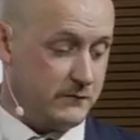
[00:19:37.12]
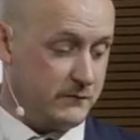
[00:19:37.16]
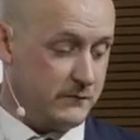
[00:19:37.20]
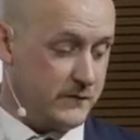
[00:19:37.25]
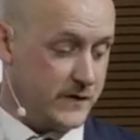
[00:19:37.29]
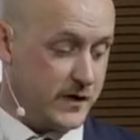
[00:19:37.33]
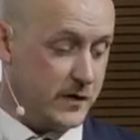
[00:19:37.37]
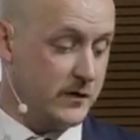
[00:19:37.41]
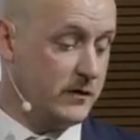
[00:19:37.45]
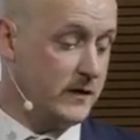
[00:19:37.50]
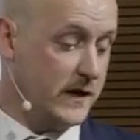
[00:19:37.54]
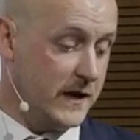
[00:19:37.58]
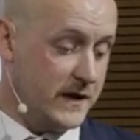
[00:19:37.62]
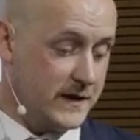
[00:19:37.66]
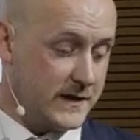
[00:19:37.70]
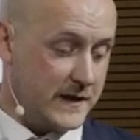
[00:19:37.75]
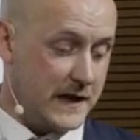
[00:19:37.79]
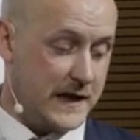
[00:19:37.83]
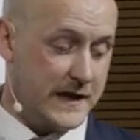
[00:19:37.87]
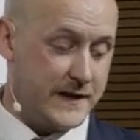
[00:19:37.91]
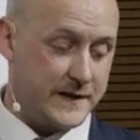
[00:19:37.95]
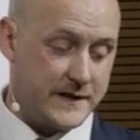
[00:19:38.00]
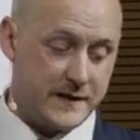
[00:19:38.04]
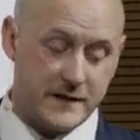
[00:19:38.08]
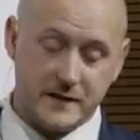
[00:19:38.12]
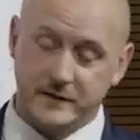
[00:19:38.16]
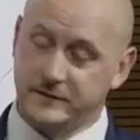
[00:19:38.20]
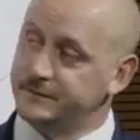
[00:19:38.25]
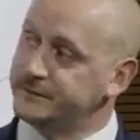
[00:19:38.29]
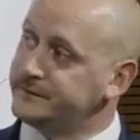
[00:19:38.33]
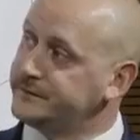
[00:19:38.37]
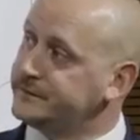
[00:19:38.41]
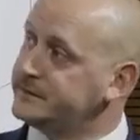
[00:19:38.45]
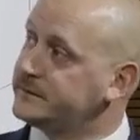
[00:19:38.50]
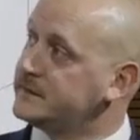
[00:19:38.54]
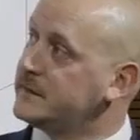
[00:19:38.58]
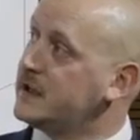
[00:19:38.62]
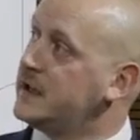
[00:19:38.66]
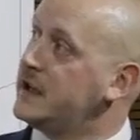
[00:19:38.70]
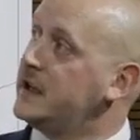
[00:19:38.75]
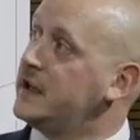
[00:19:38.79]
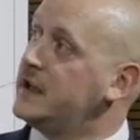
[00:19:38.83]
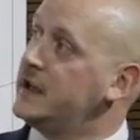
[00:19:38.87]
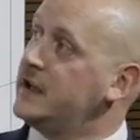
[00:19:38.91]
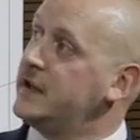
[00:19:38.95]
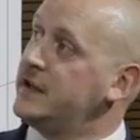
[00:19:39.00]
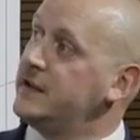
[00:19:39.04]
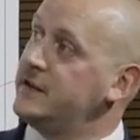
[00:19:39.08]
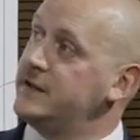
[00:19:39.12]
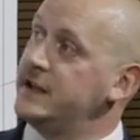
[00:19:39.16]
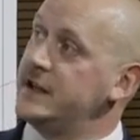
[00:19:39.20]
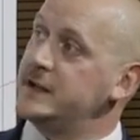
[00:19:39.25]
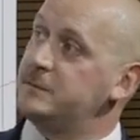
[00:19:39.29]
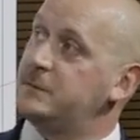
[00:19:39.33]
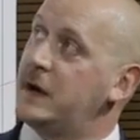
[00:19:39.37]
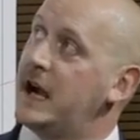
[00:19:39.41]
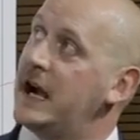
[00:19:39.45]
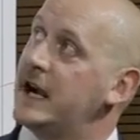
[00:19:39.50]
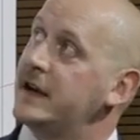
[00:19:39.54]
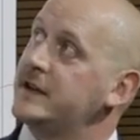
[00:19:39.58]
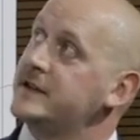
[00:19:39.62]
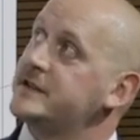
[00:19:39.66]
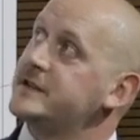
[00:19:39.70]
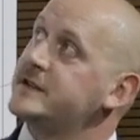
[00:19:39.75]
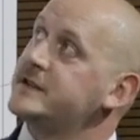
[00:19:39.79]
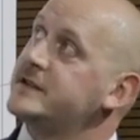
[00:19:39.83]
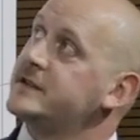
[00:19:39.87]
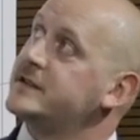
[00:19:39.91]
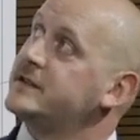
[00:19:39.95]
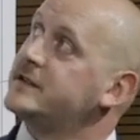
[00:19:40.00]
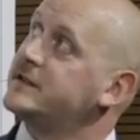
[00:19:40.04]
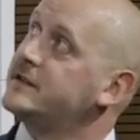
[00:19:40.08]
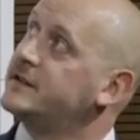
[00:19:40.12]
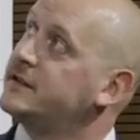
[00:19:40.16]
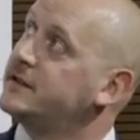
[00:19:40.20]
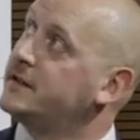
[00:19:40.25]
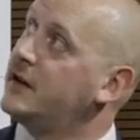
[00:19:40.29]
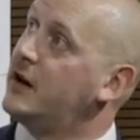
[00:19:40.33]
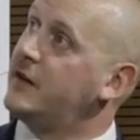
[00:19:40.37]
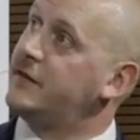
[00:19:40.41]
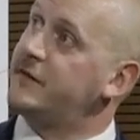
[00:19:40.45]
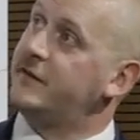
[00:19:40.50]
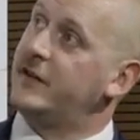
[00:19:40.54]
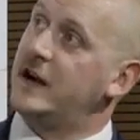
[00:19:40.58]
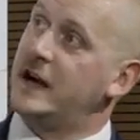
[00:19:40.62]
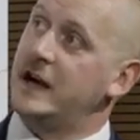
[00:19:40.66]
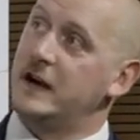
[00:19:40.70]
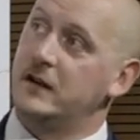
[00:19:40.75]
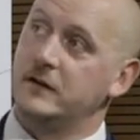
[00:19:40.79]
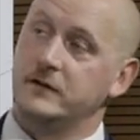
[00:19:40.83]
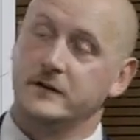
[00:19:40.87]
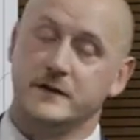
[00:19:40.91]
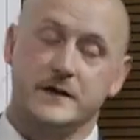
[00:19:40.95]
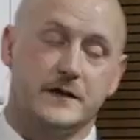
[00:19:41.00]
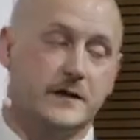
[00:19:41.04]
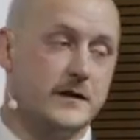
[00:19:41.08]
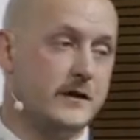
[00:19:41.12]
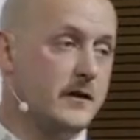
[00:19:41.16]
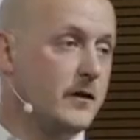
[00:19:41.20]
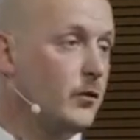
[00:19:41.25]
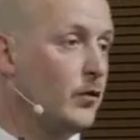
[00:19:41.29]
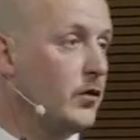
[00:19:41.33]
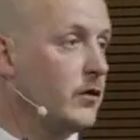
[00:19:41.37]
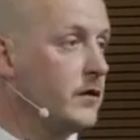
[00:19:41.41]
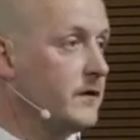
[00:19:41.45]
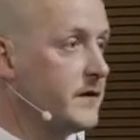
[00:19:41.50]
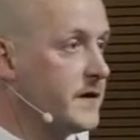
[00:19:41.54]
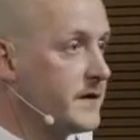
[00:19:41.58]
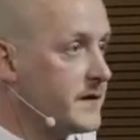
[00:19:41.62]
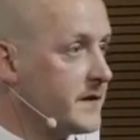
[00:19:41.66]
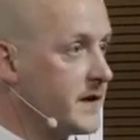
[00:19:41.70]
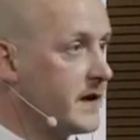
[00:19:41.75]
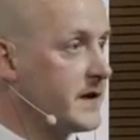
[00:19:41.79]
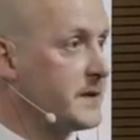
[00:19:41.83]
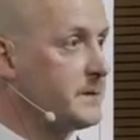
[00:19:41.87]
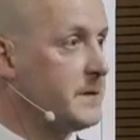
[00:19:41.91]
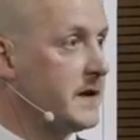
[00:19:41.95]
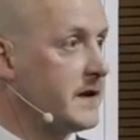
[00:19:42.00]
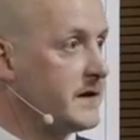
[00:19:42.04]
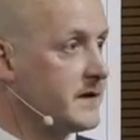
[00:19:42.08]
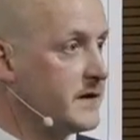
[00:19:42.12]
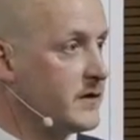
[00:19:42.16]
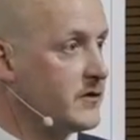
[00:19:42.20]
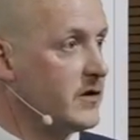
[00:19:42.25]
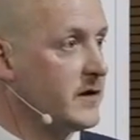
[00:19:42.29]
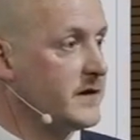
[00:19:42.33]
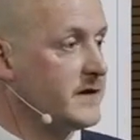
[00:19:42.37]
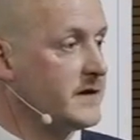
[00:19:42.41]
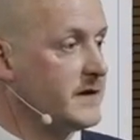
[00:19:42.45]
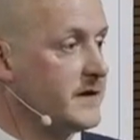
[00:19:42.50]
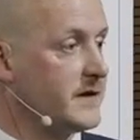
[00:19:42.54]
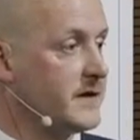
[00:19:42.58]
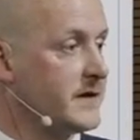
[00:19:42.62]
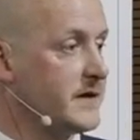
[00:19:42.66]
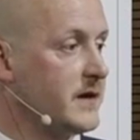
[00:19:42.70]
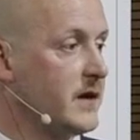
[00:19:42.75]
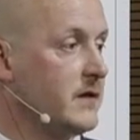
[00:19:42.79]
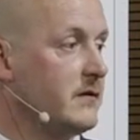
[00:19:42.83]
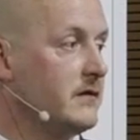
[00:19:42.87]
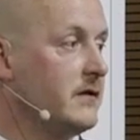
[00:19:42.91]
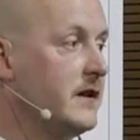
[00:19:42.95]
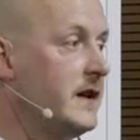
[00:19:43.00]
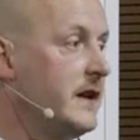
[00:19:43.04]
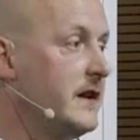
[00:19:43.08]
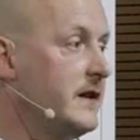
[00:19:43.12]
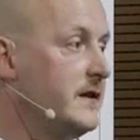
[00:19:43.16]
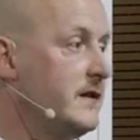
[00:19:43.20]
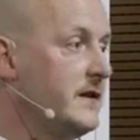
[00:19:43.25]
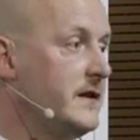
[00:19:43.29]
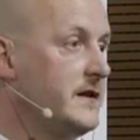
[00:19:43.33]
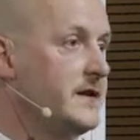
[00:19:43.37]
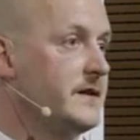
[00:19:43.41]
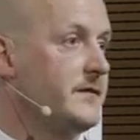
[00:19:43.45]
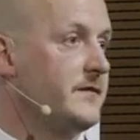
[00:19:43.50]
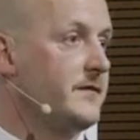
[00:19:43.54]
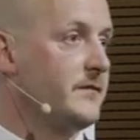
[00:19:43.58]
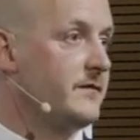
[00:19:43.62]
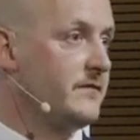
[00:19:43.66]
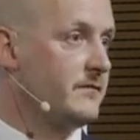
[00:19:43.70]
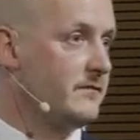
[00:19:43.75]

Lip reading: 2 years later, these bags are found at one of the suspects' addresses. So it is,